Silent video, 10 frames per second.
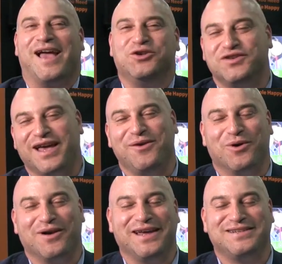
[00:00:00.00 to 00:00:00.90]
as you said,
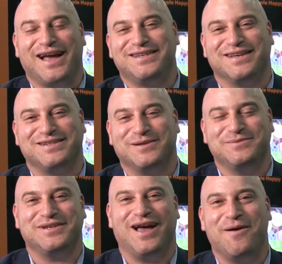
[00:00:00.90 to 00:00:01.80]
we're Lakeside
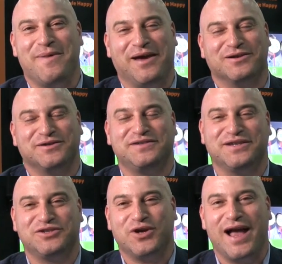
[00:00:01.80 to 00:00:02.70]
Systems, uh, makers of
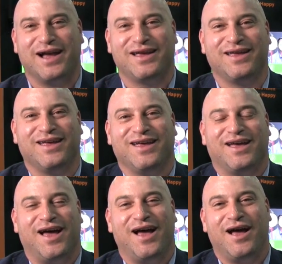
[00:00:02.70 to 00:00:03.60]
SysTrack,
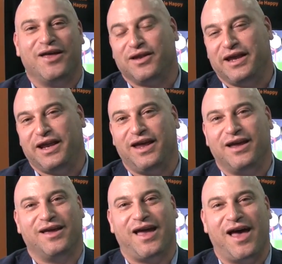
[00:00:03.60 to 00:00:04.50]
uh, the
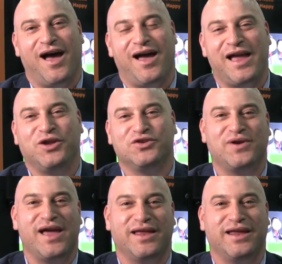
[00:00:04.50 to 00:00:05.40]
leading uh, end-user
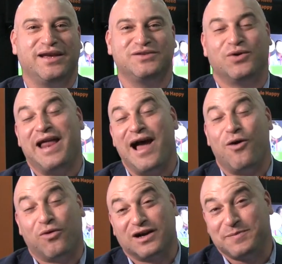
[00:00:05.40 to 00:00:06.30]
analytics, or now
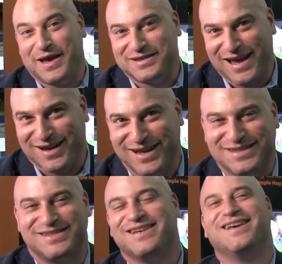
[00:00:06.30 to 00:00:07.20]
workspace
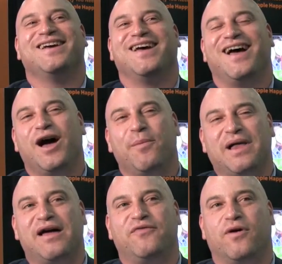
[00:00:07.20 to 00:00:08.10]
analytics uh,
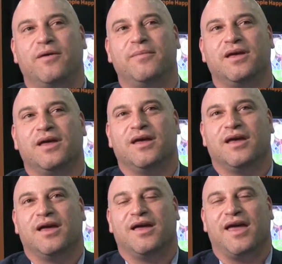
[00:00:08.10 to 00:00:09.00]
platform.
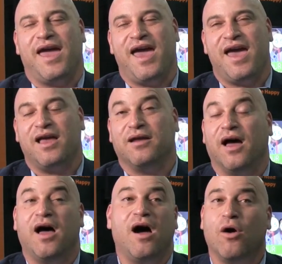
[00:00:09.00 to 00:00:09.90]
And uh,
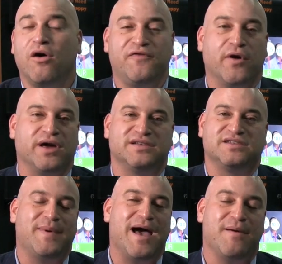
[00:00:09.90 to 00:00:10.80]
our whole focus
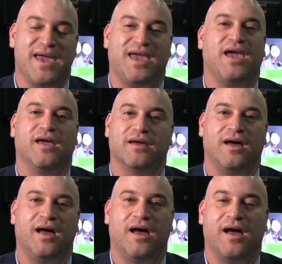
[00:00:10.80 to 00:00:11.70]
is about making,
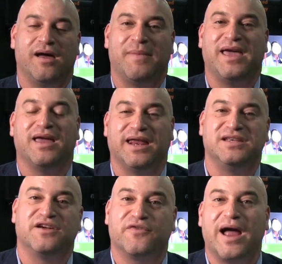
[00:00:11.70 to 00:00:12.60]
uh, making it
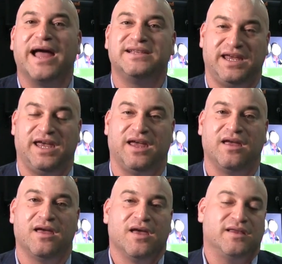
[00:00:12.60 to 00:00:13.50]
easier for I T
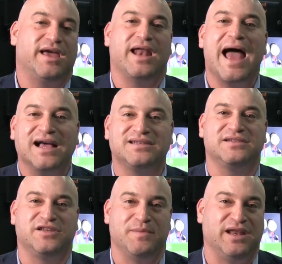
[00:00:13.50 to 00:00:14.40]
to get
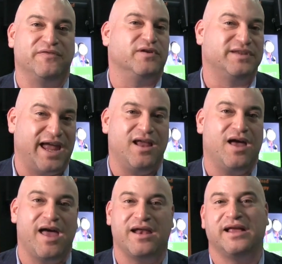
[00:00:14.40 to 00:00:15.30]
access to meaningful
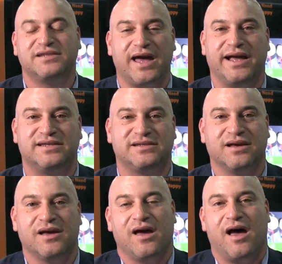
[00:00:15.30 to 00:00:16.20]
data and insights
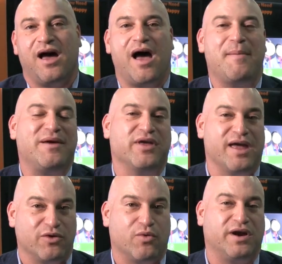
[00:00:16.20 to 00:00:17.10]
uh, about
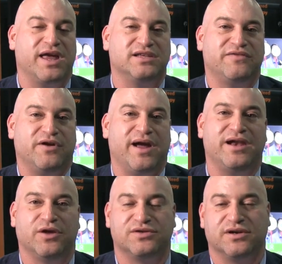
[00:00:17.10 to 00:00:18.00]
the, the workings of their
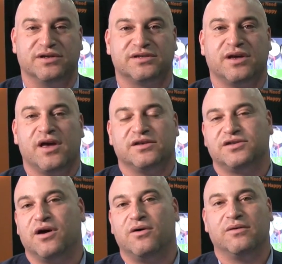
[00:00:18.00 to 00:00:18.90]
end users.
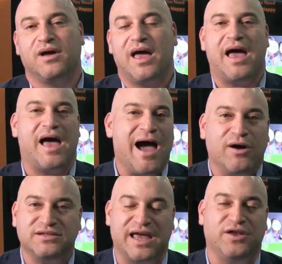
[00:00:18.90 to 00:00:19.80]
So
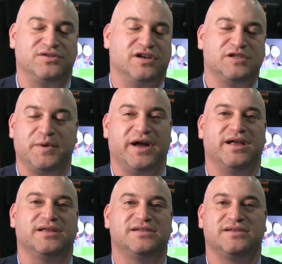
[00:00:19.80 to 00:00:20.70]
how is end user
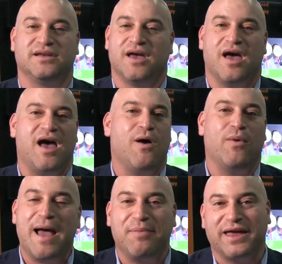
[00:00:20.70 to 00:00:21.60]
experience? Uh,
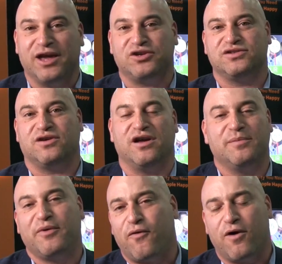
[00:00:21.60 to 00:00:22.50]
what applications are
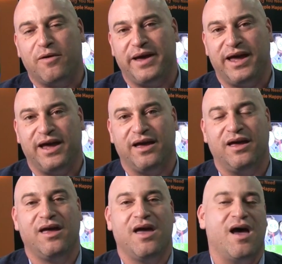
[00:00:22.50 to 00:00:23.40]
underperforming?
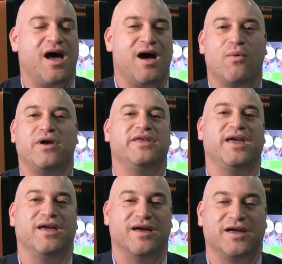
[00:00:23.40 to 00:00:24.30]
Uh, what are
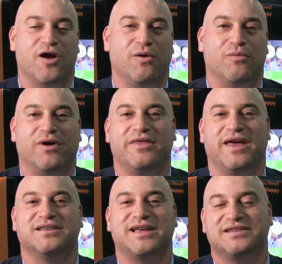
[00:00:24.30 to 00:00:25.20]
the you know what are
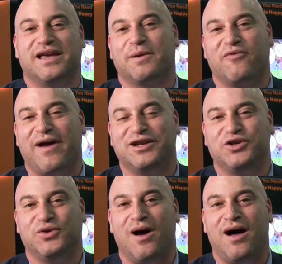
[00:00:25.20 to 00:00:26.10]
the insights that I can provide
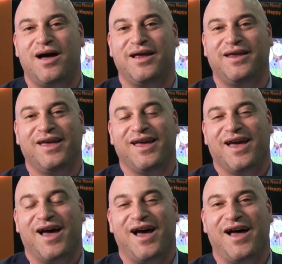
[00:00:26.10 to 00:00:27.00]
you on
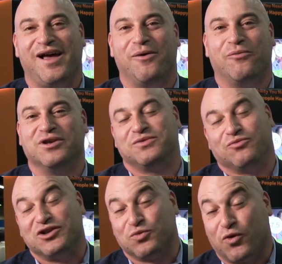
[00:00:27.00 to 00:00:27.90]
uh, what's
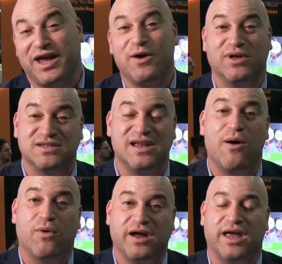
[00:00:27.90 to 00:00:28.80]
what's working, what's
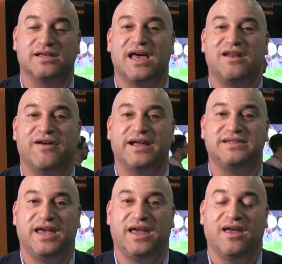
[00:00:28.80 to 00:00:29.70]
not working inside of I
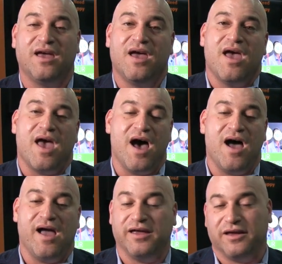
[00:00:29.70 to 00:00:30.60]
T?
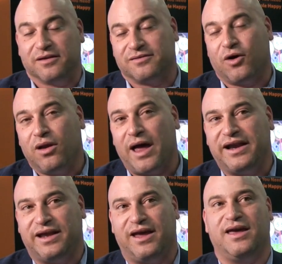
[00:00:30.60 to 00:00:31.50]
Uh, the whole
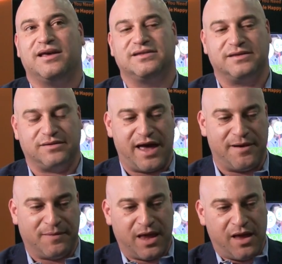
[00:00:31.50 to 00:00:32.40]
idea is that
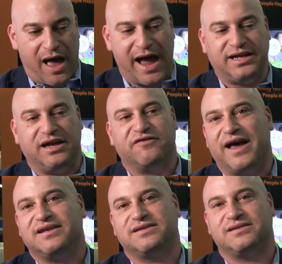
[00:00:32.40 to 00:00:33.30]
I T
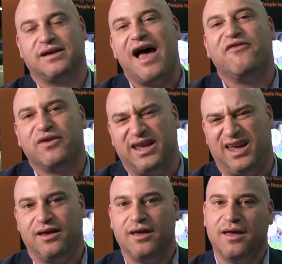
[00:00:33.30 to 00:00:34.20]
invests heavily
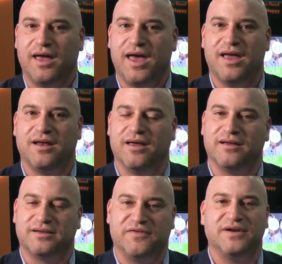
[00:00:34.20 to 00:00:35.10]
in
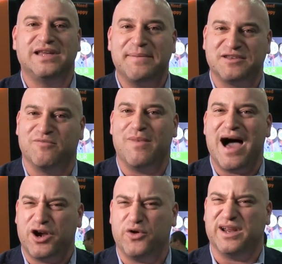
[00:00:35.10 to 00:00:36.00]
different types of
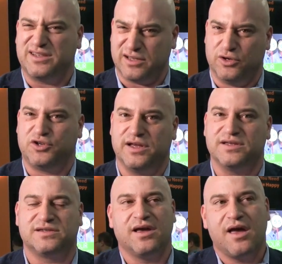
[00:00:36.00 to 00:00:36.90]
monitoring
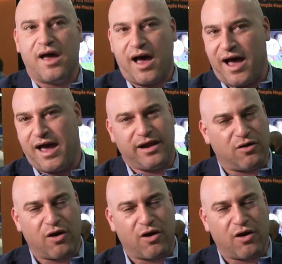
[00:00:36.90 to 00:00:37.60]
solutions uh, and